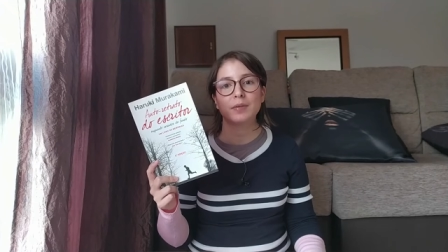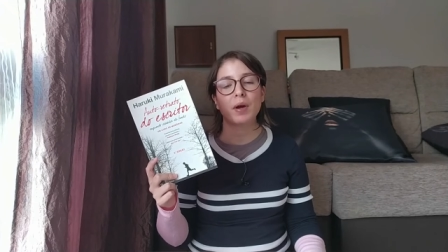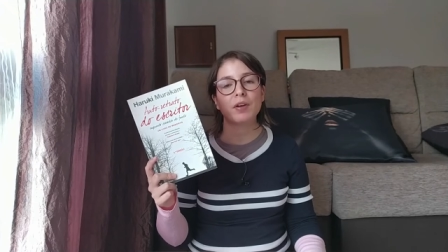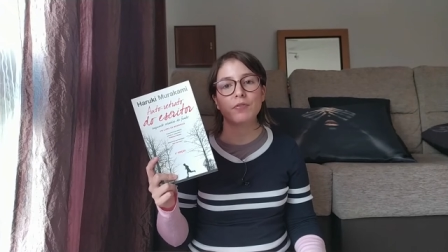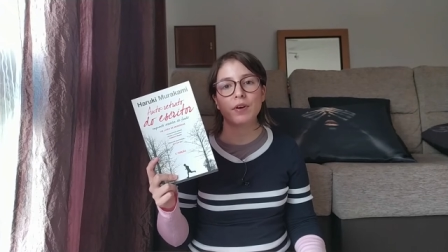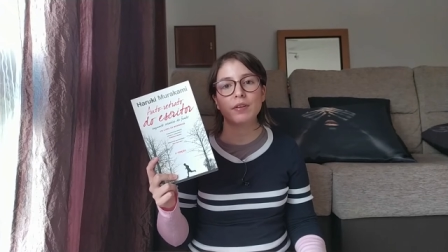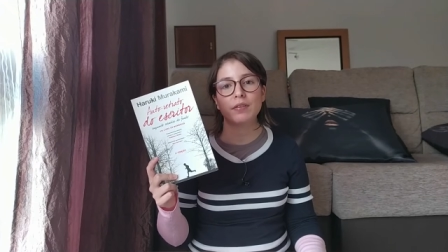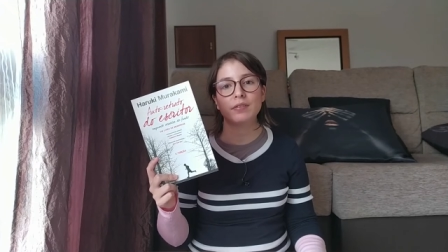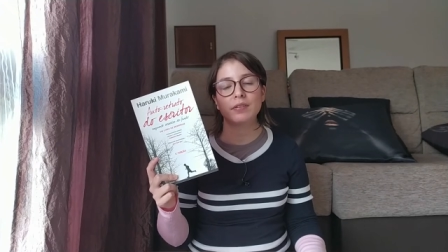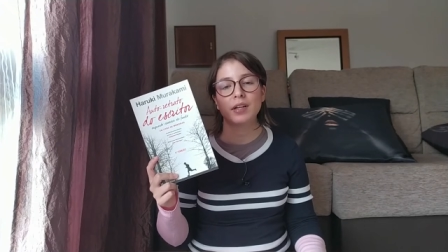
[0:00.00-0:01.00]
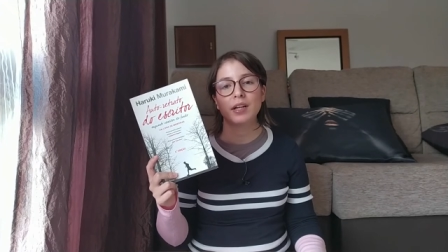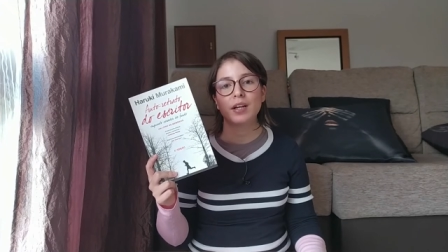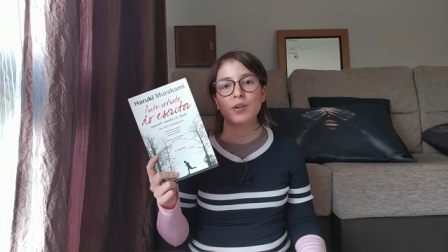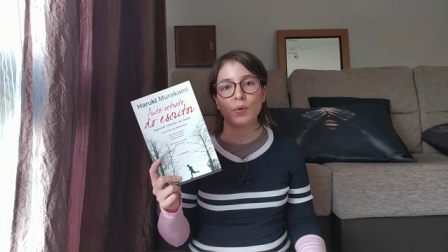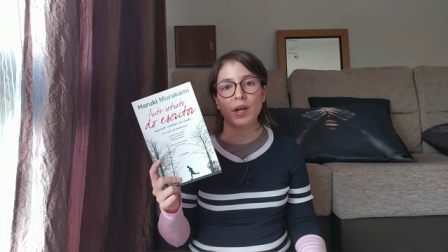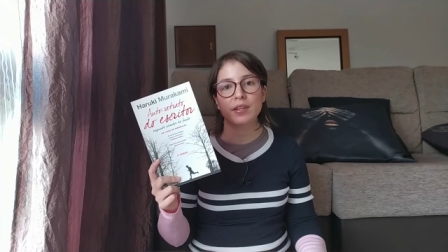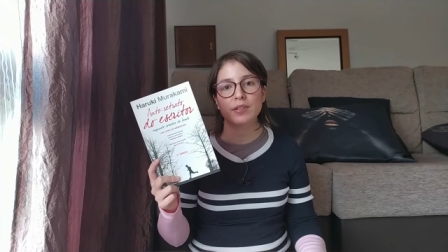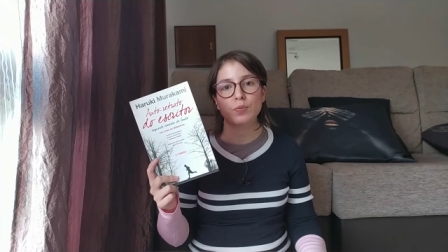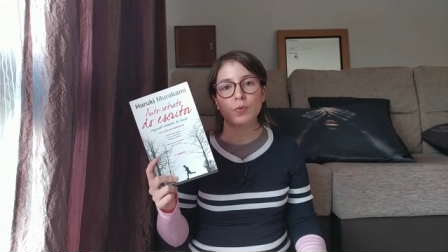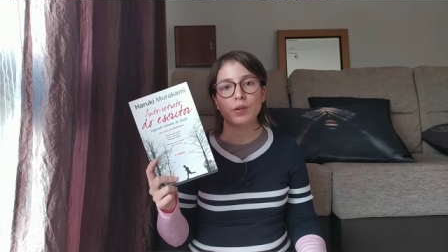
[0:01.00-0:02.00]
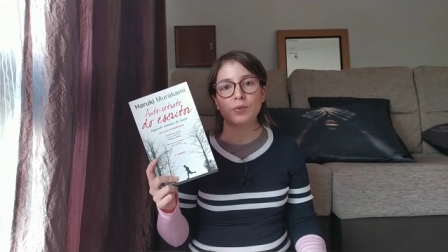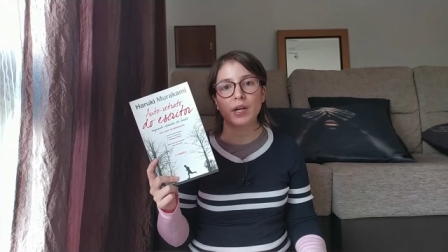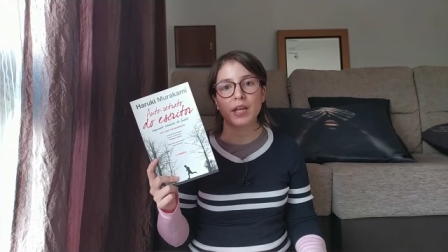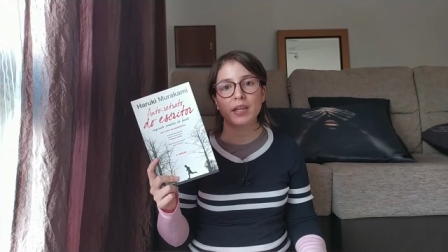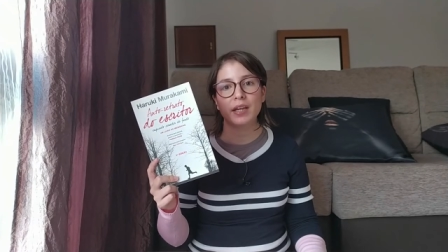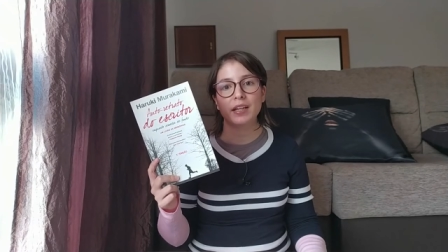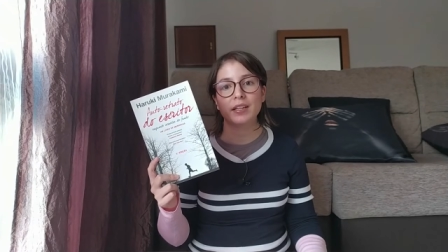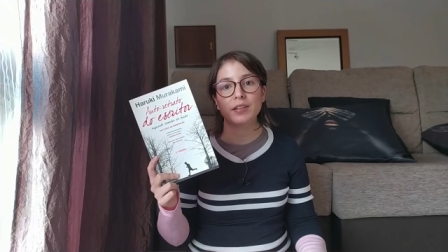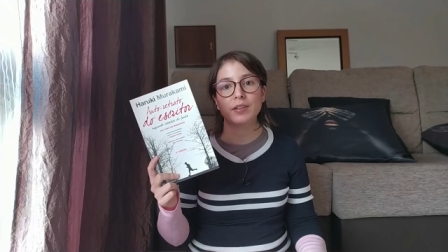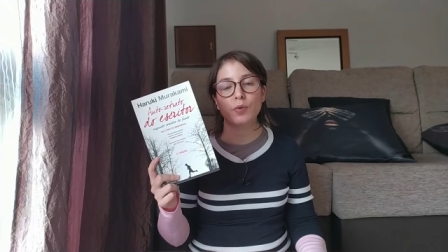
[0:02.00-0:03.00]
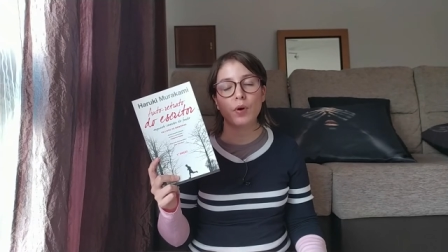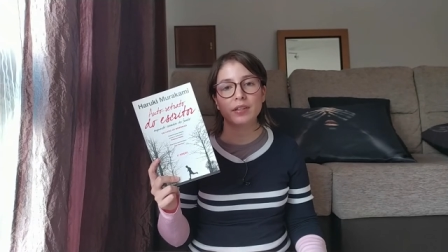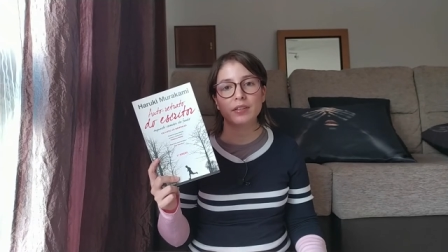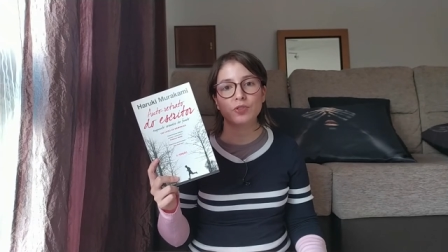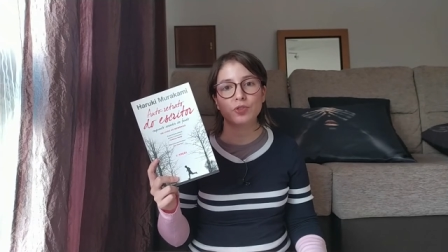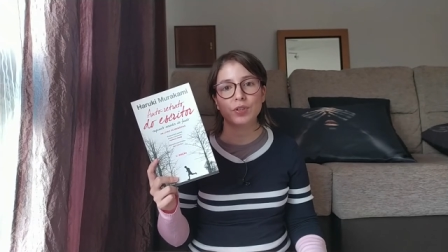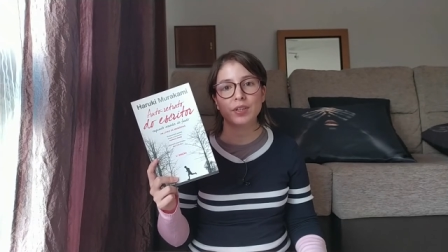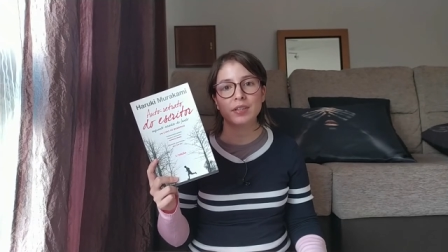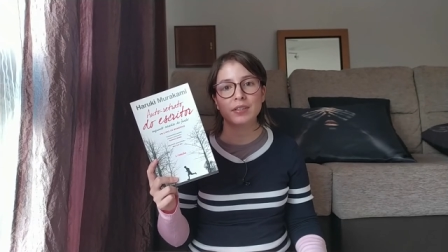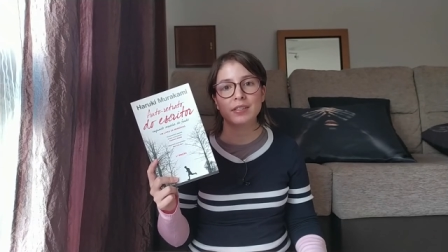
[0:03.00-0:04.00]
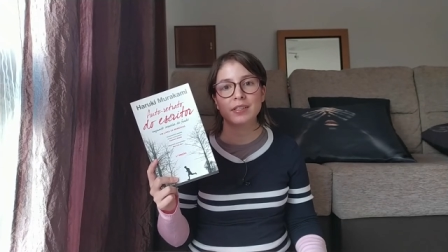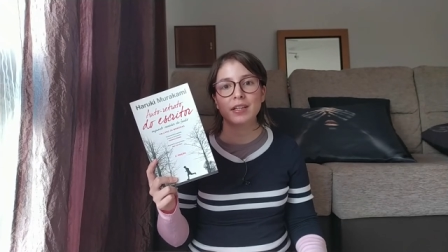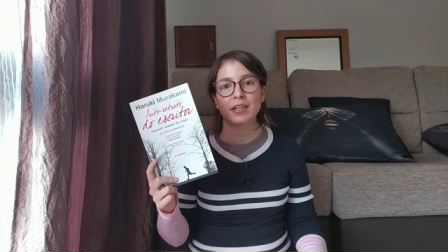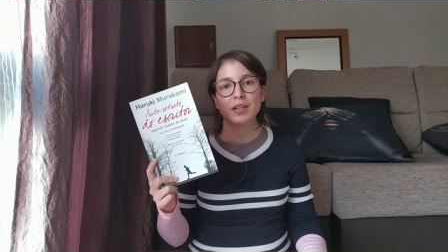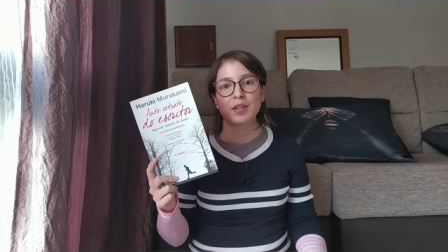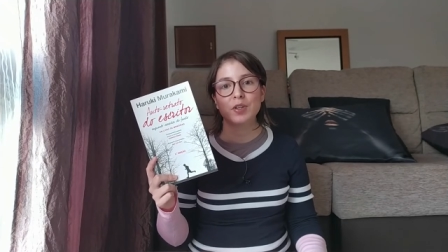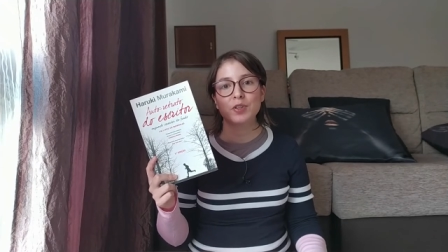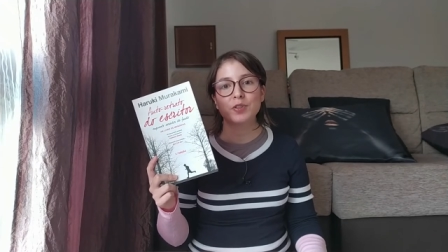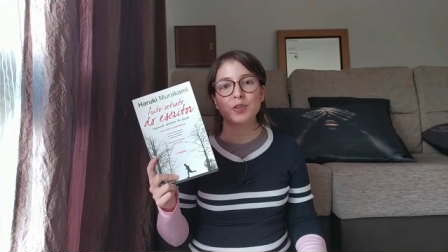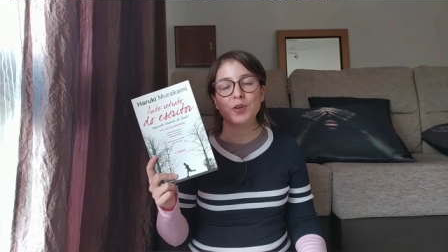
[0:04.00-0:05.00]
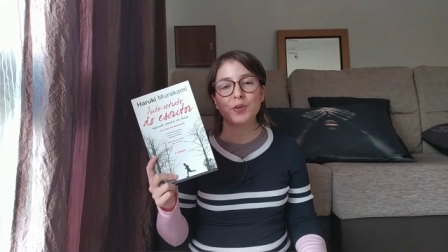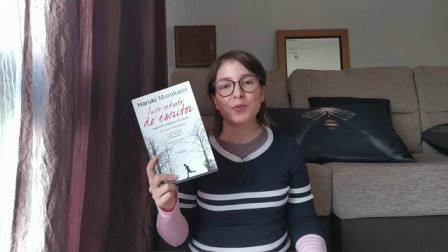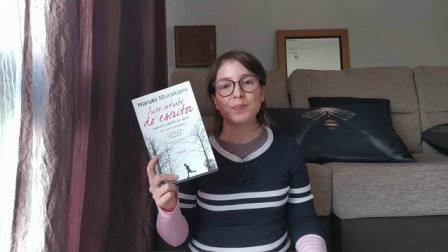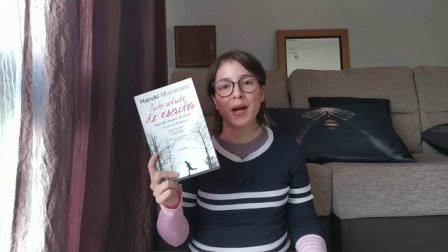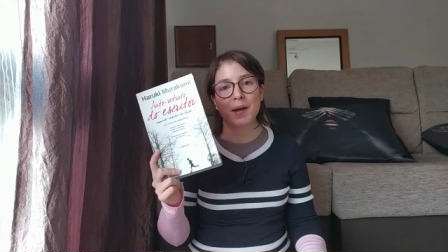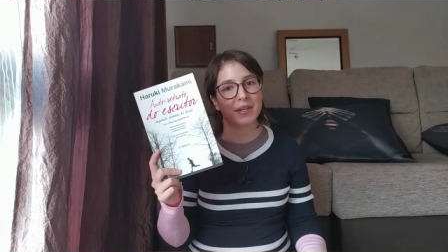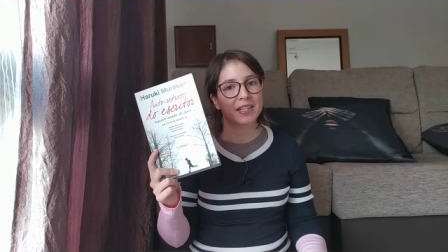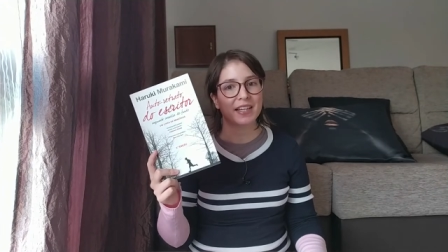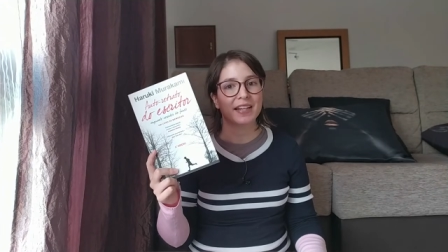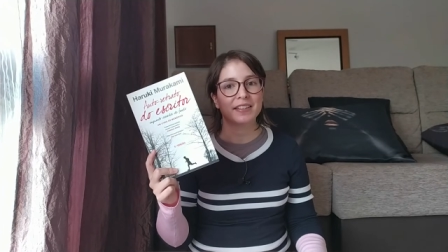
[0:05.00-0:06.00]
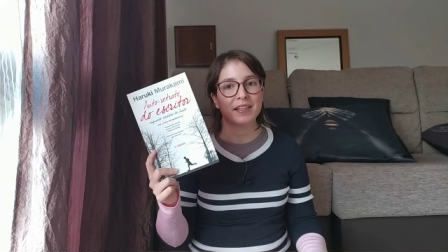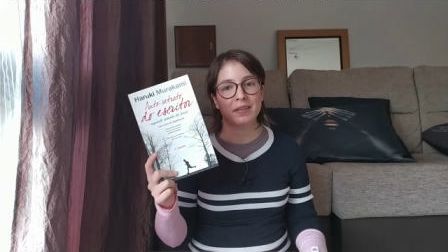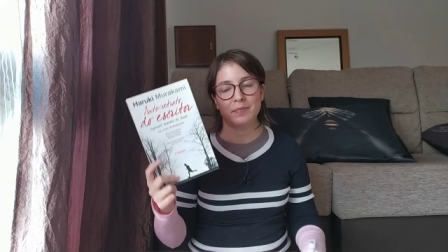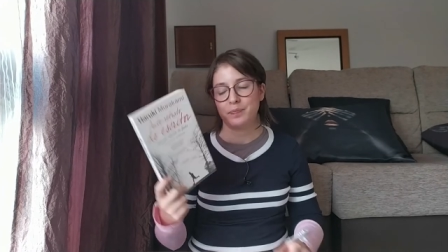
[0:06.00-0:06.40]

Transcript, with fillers: My father read this one already and he, he quite enjoyed it. So I'm excited.